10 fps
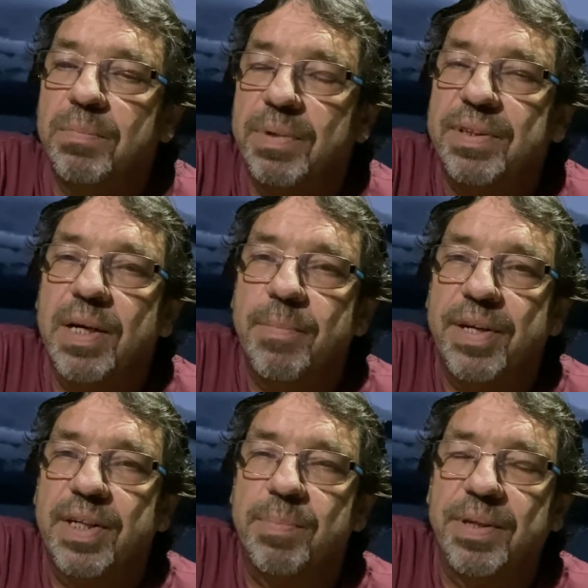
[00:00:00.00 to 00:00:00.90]
By the time I
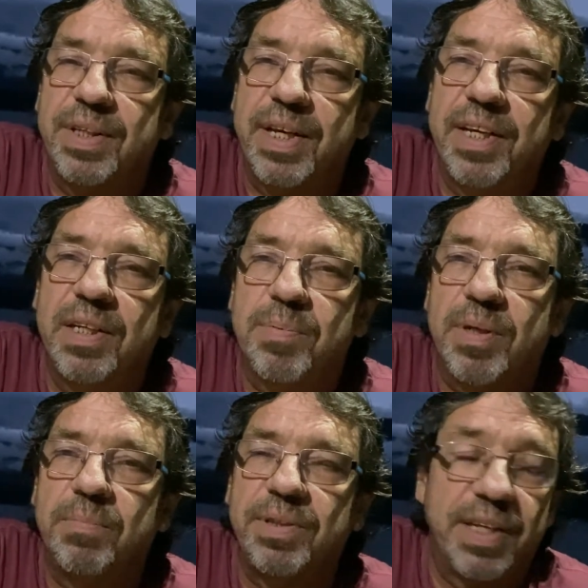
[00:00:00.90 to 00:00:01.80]
end up hitting the hay, it'll
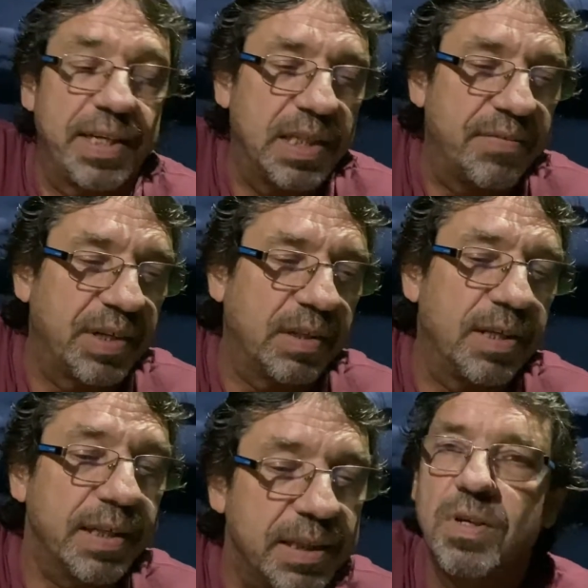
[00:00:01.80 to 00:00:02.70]
probably be 10, 11
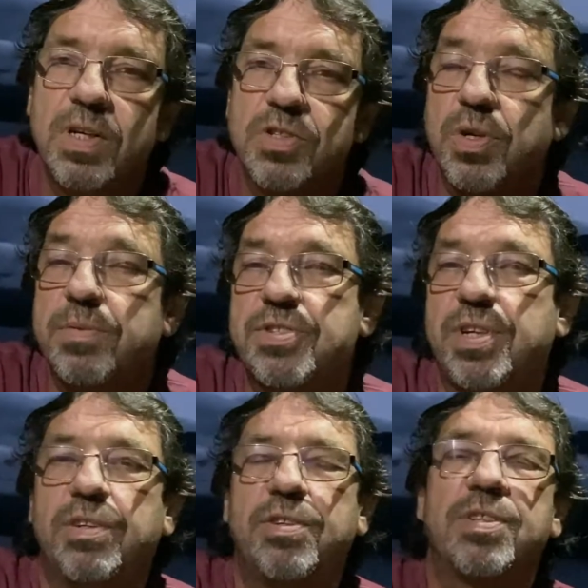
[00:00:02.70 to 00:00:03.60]
o'clock. So I'm just
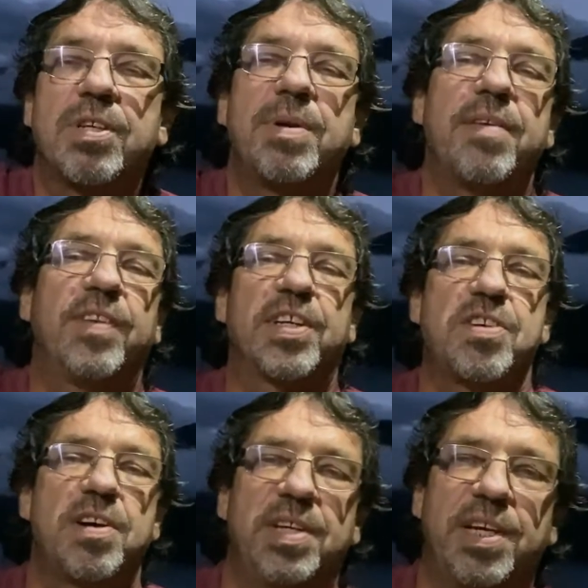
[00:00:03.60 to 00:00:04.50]
going to turn some Netflix
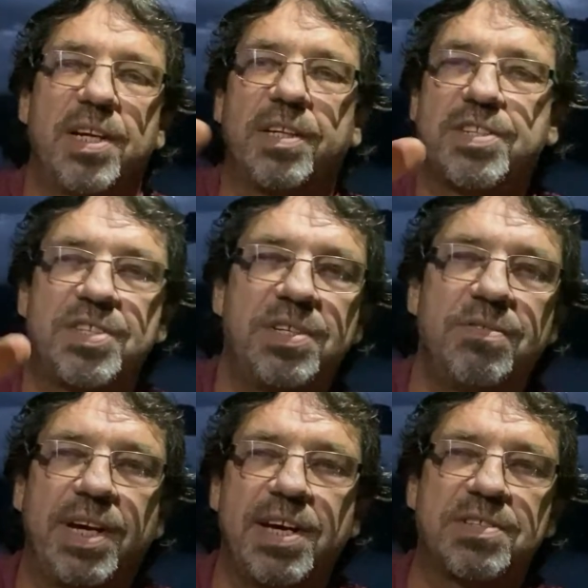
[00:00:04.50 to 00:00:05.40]
on, and I'm going to see
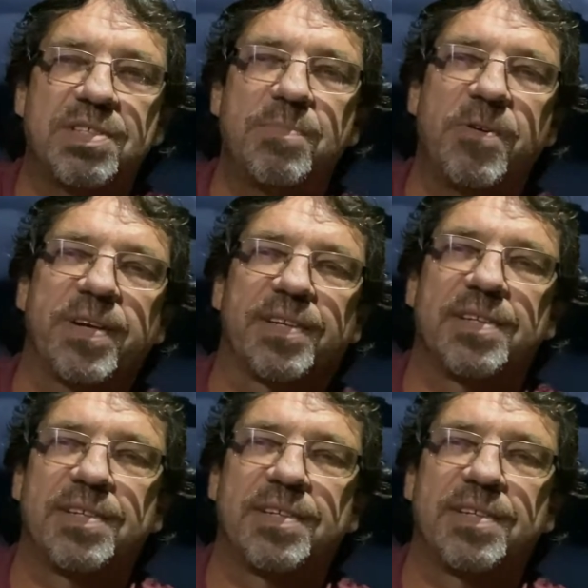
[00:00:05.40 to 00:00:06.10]
you guys in the morning.